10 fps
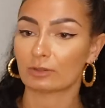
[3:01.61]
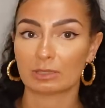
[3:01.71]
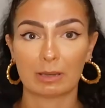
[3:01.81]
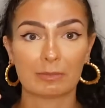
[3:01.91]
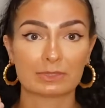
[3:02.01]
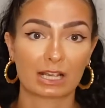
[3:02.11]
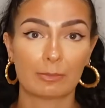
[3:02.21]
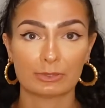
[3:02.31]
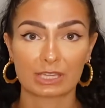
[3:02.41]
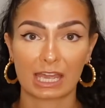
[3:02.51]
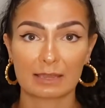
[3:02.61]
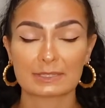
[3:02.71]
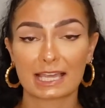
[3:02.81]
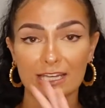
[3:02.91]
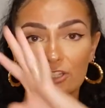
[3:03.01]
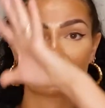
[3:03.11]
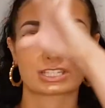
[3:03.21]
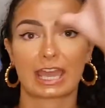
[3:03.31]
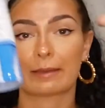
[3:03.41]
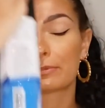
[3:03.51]
only pumped a couple times and it just
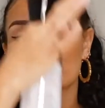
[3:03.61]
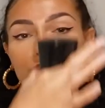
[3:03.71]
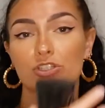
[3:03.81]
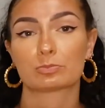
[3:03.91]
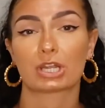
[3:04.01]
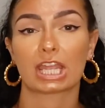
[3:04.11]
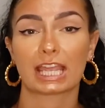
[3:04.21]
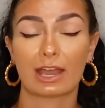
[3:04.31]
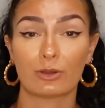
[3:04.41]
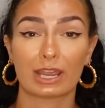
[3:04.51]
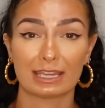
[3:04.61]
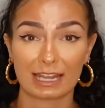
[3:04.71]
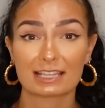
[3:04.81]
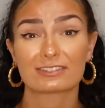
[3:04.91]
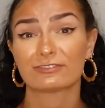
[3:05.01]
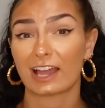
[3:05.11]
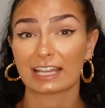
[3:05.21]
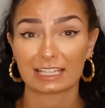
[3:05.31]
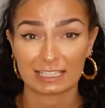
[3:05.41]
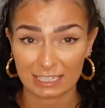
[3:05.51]
kept spraying out a nice fine
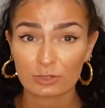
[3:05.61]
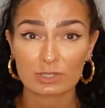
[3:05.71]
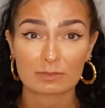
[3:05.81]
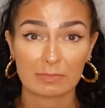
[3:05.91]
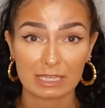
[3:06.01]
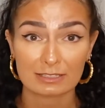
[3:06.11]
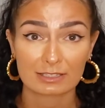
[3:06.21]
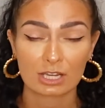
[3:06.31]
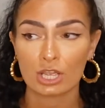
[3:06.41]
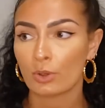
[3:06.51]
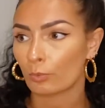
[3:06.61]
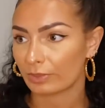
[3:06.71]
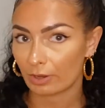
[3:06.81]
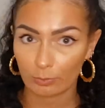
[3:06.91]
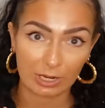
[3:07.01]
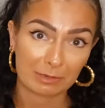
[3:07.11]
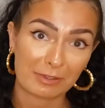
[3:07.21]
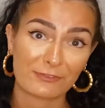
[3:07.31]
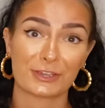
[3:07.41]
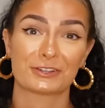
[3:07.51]
continuous mist without wearing my
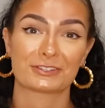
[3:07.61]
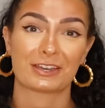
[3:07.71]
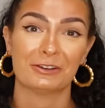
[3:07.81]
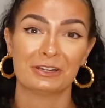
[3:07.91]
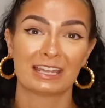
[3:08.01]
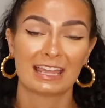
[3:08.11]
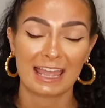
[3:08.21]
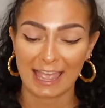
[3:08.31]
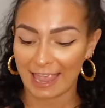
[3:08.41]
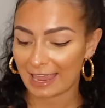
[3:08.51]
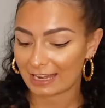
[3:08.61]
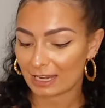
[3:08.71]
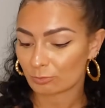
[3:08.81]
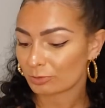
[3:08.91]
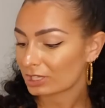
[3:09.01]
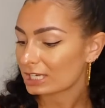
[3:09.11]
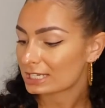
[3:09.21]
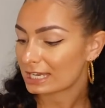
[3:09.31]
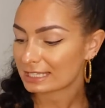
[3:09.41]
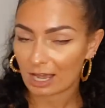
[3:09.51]
fingers out. And it really
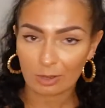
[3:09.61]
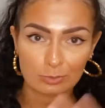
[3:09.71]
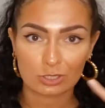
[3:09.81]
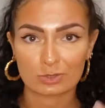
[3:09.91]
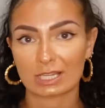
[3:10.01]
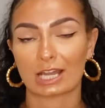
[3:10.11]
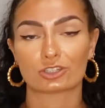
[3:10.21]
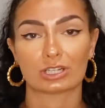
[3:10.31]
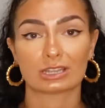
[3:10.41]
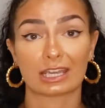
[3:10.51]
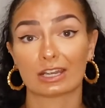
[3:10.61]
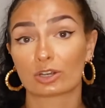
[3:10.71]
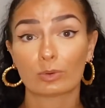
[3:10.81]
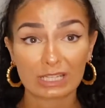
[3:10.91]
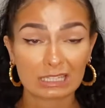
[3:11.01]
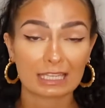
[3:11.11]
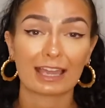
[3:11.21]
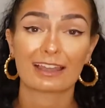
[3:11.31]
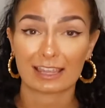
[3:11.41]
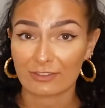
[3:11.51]
does help to saturate the hair quickly and
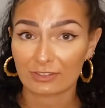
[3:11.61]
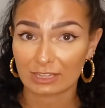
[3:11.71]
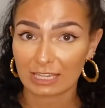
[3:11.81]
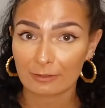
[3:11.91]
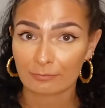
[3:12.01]
evenly.